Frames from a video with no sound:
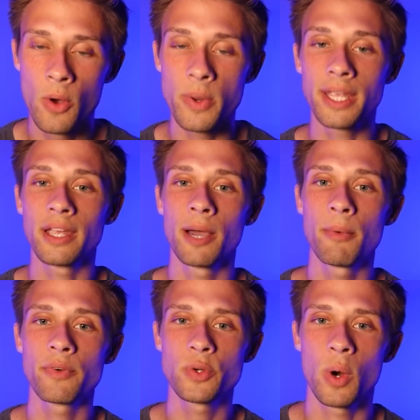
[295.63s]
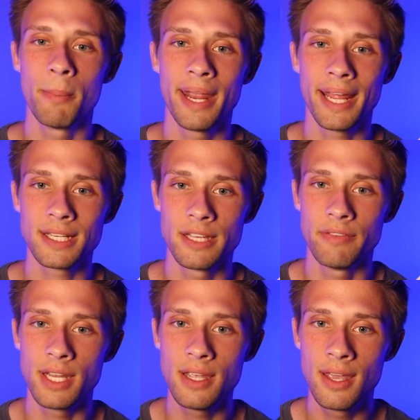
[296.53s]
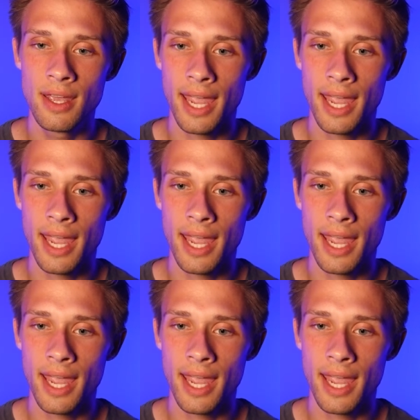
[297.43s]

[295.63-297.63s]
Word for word: we can come over to our main activity